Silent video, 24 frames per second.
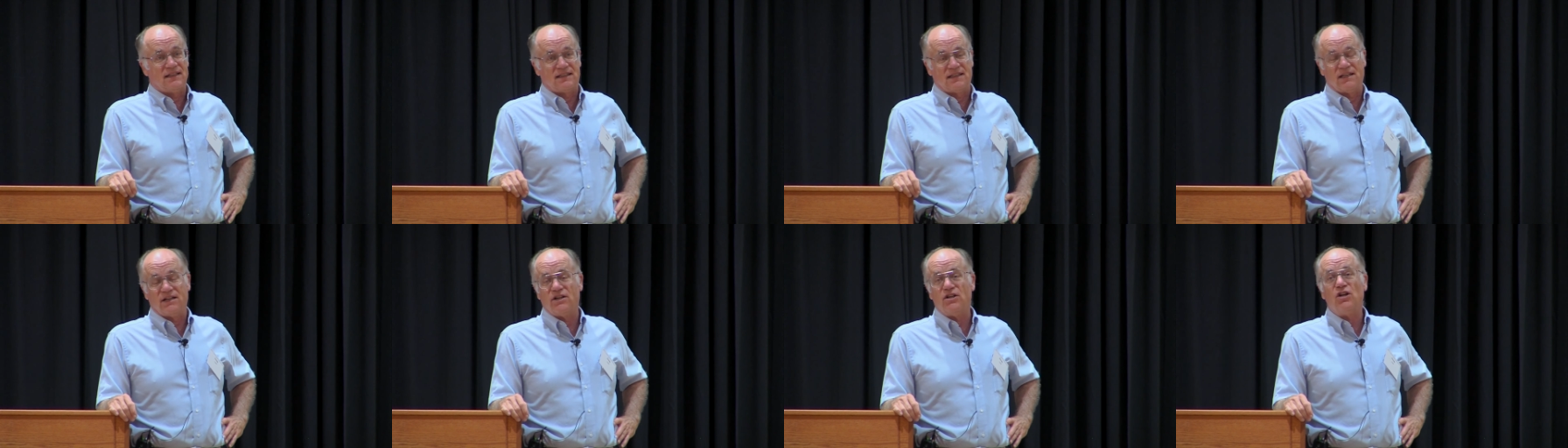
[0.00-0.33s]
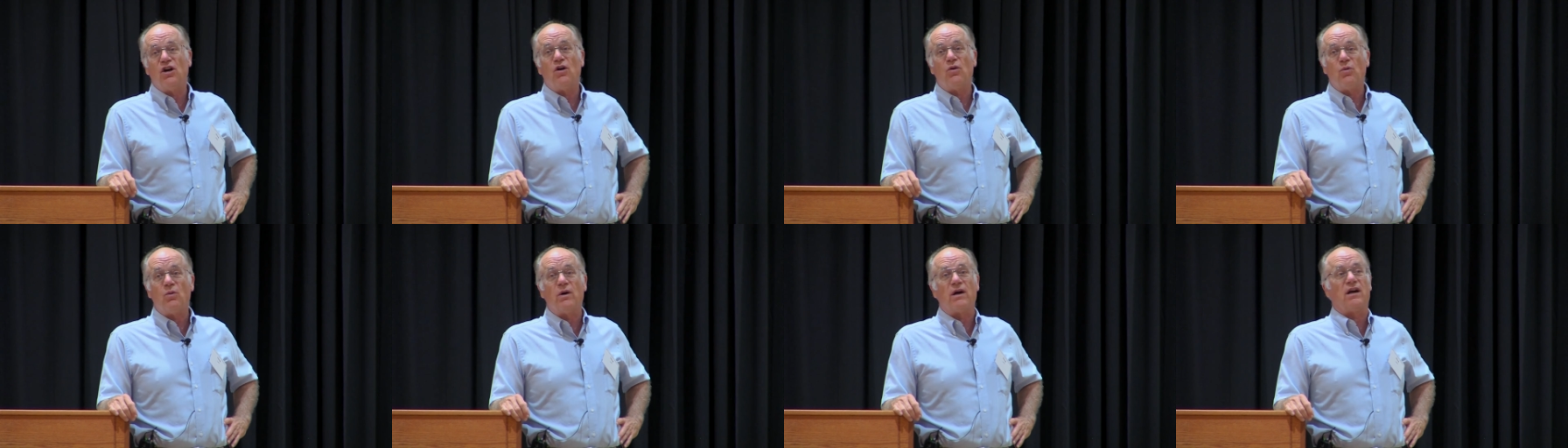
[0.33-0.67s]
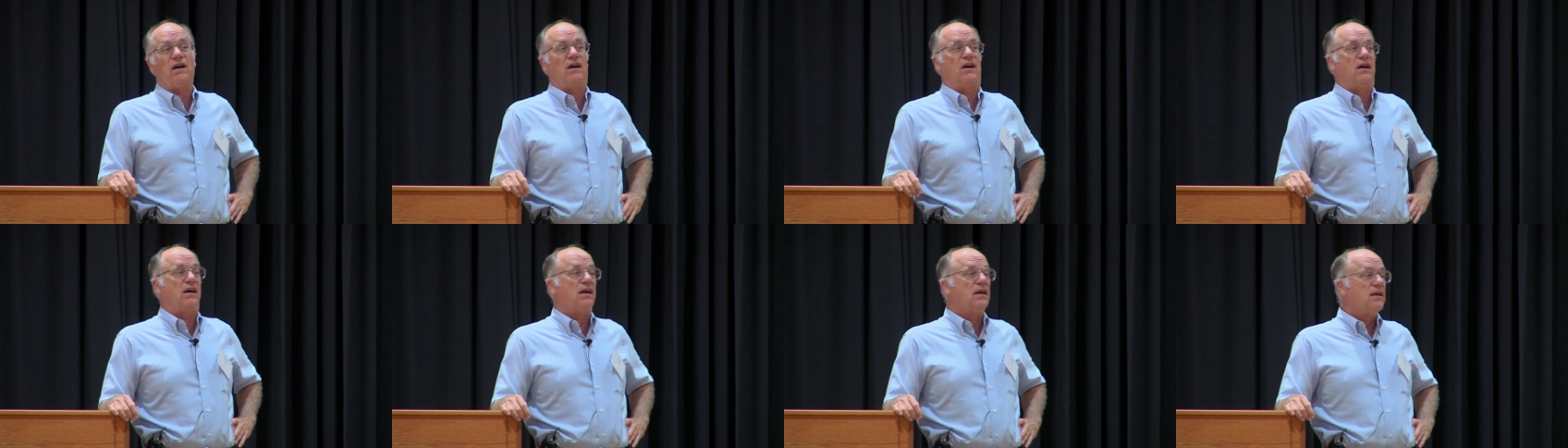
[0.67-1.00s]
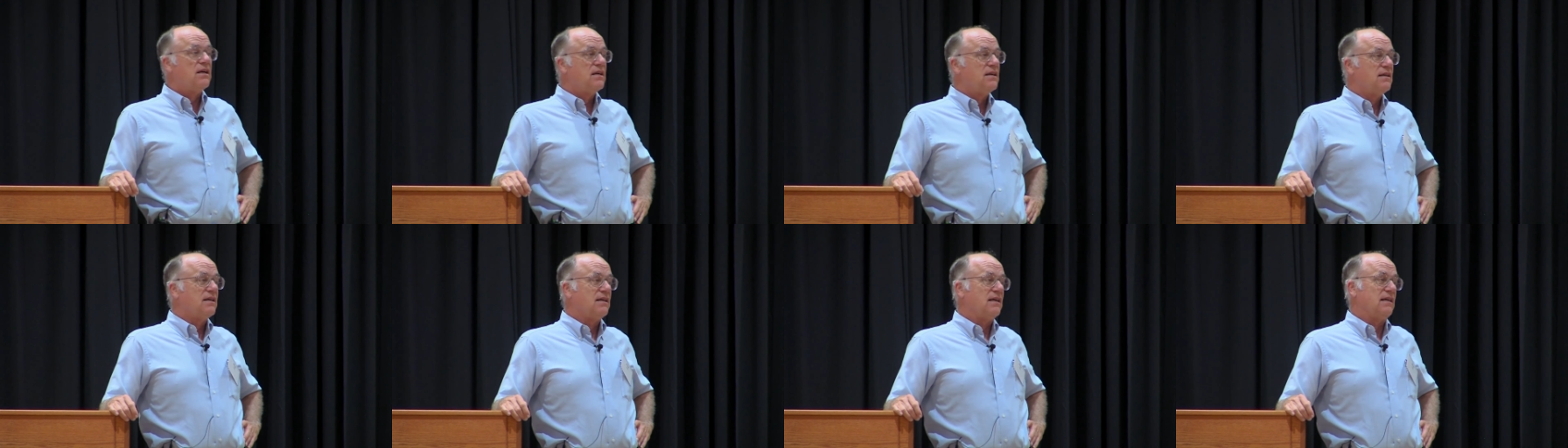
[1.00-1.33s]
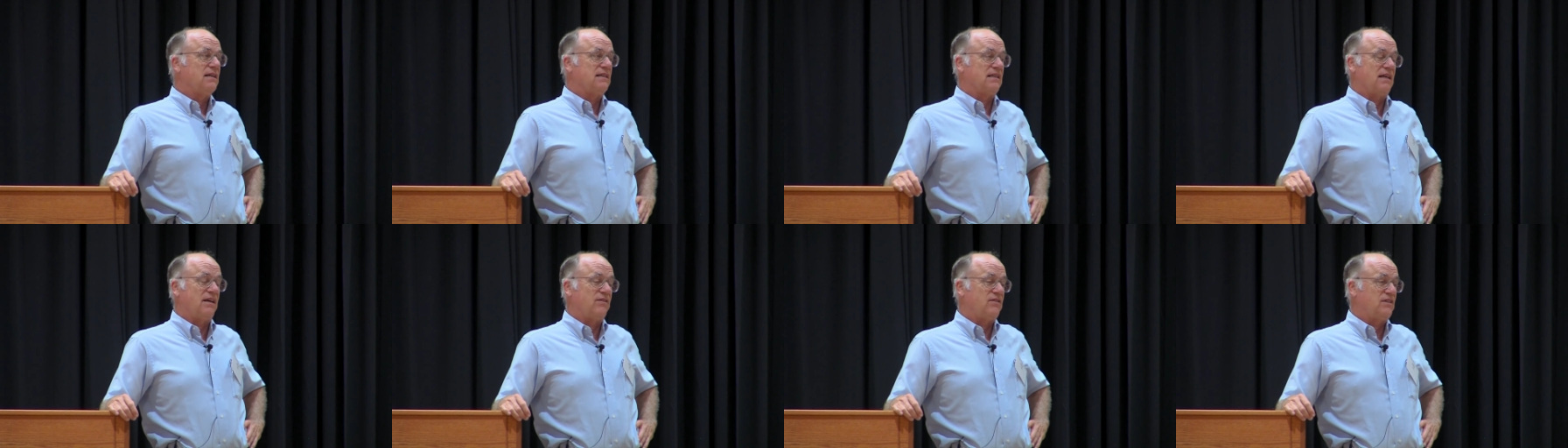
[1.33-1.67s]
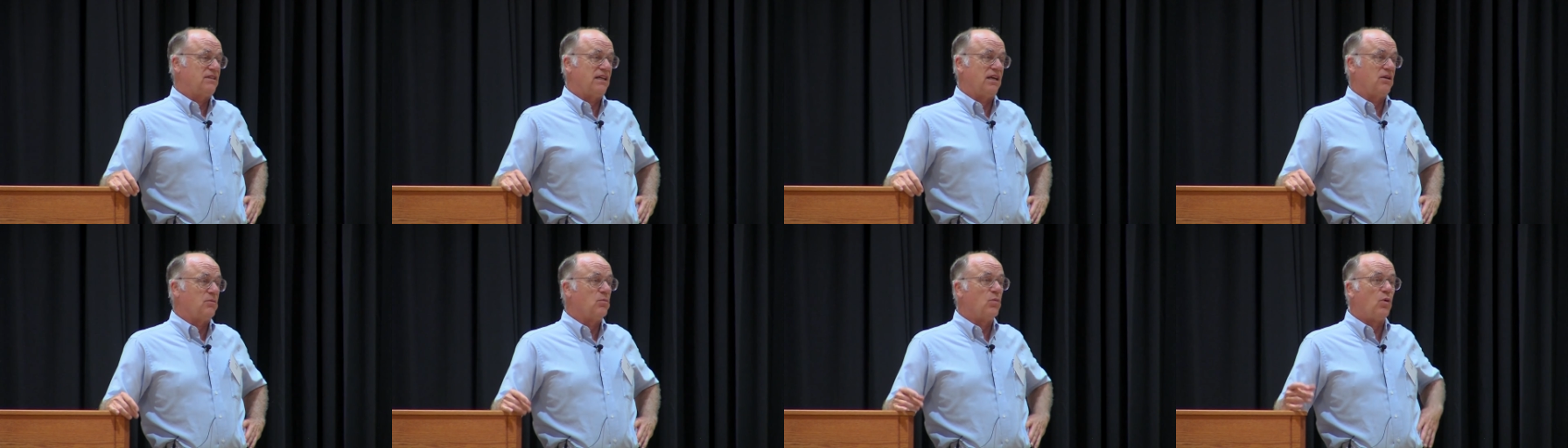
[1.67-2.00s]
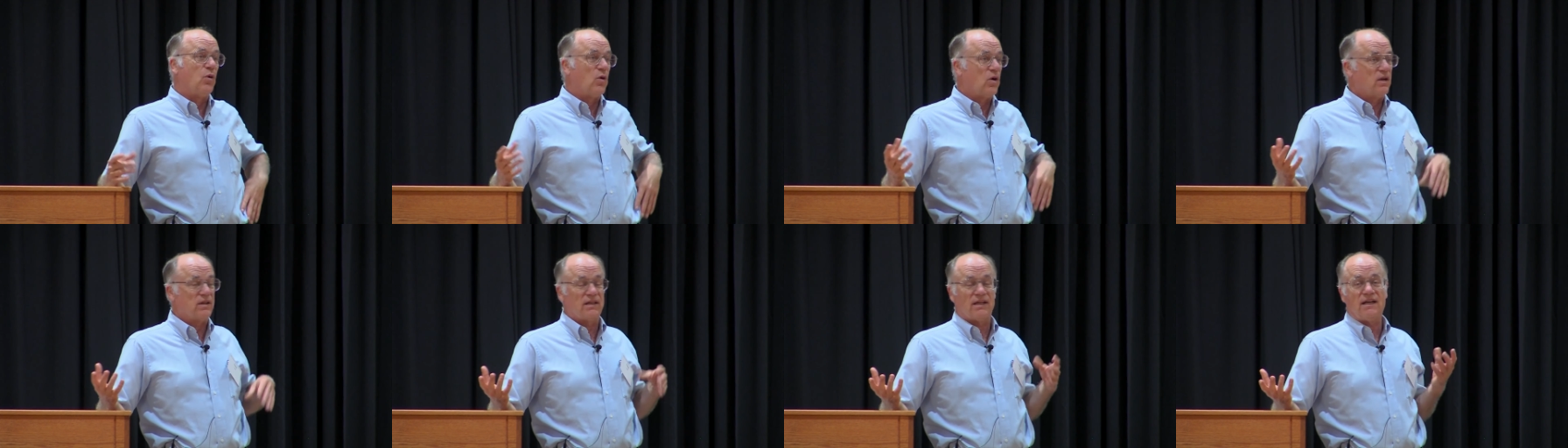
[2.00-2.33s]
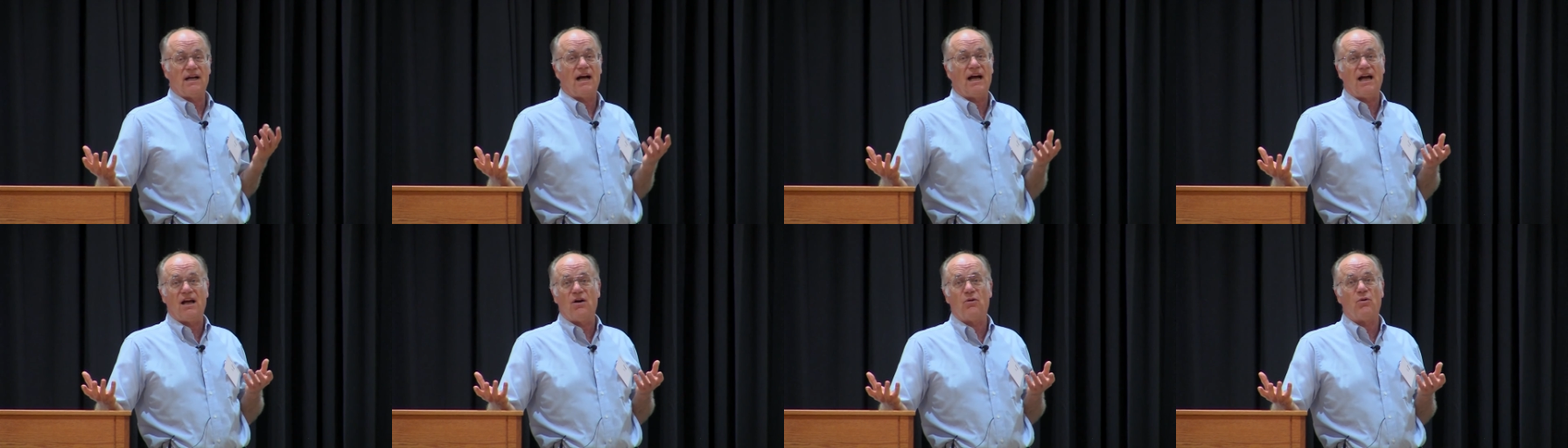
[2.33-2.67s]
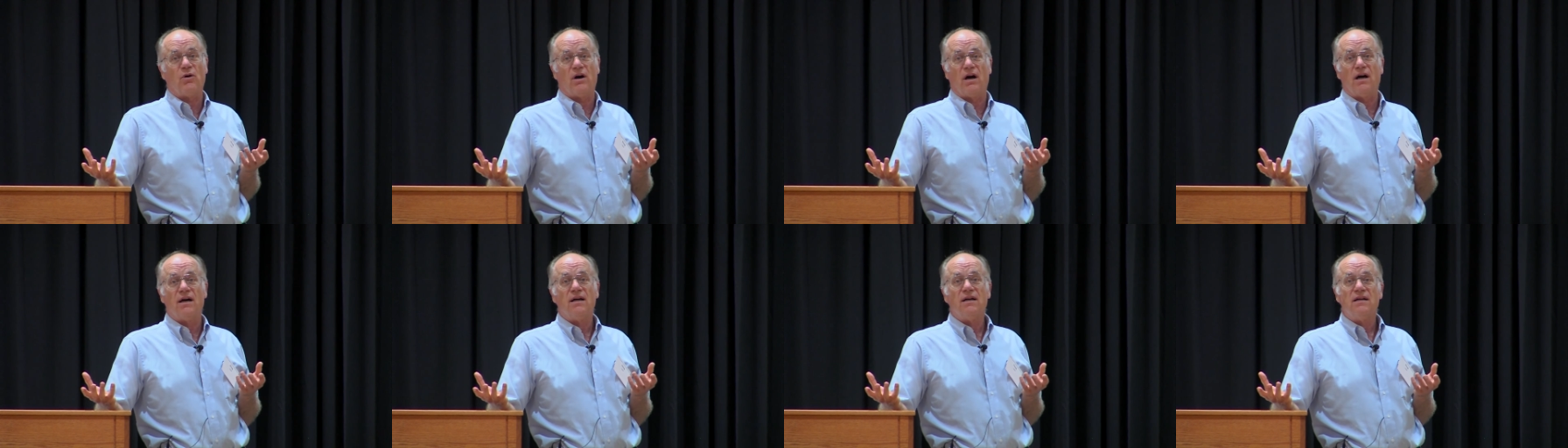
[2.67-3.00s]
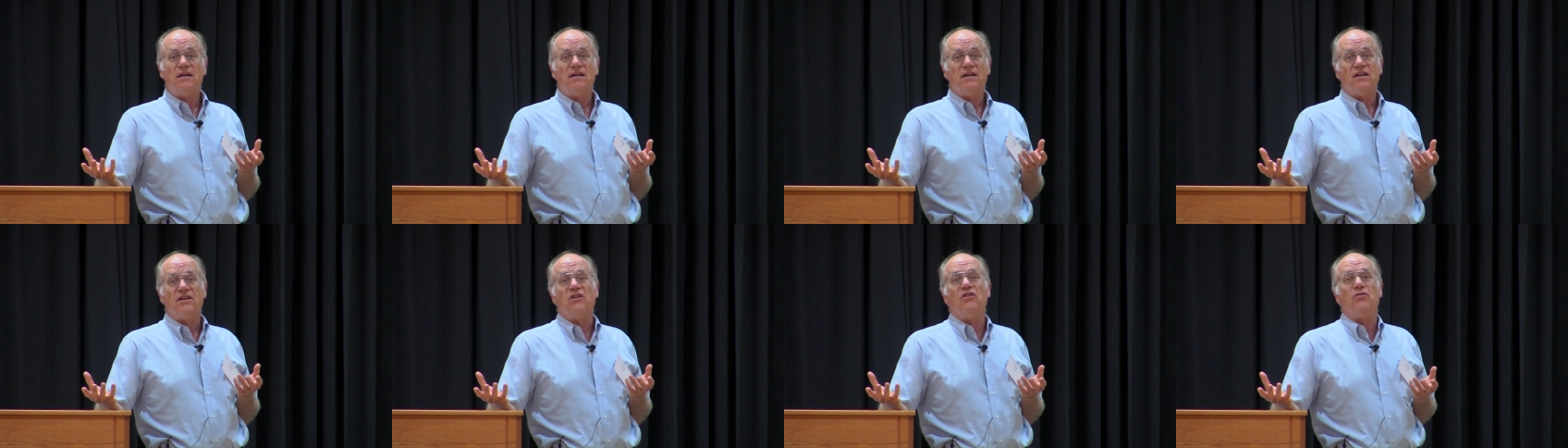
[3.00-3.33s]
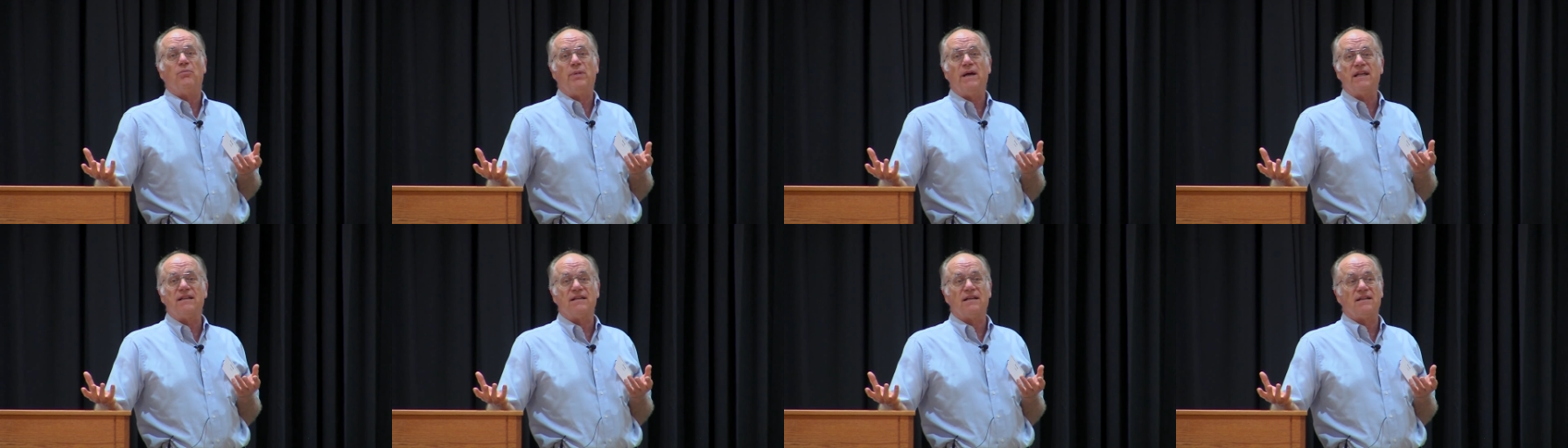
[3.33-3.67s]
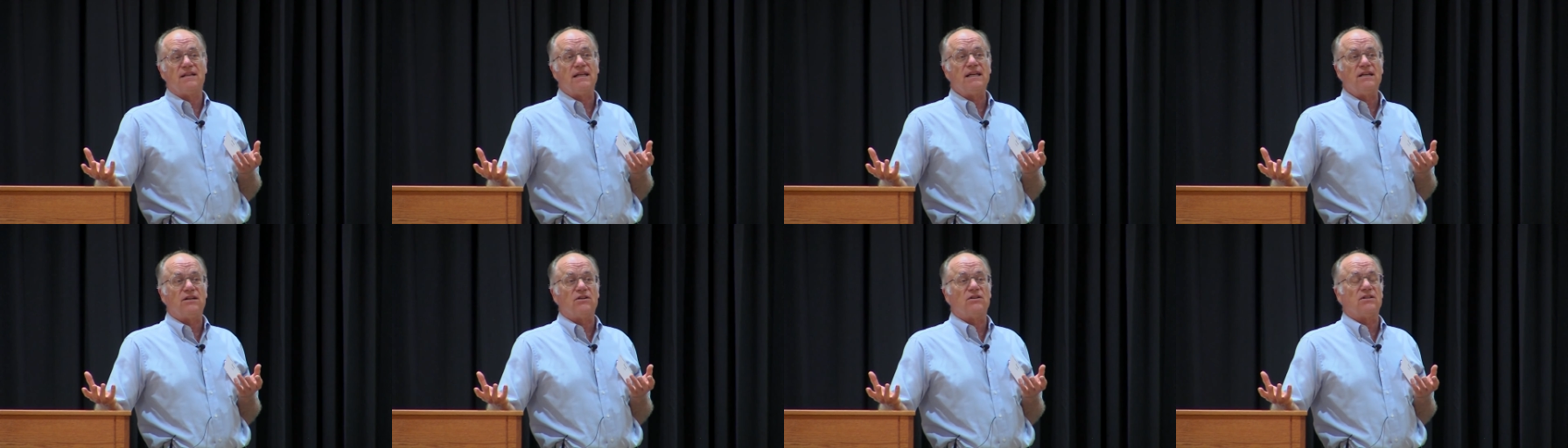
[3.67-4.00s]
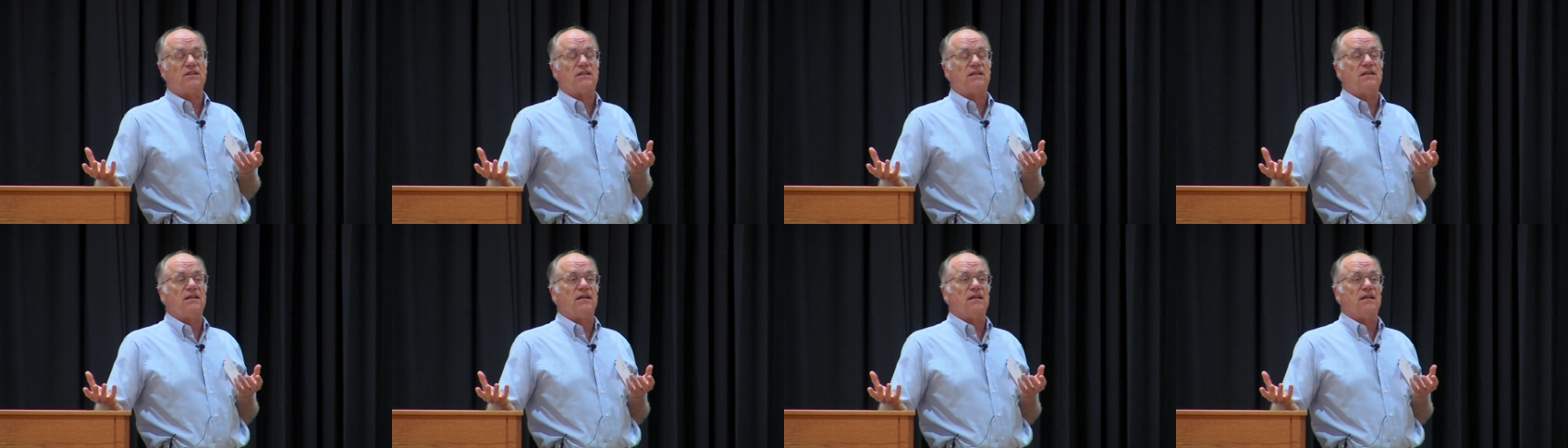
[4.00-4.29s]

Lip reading: And nowhere, as I've said, more than Iowa. You've been the leaders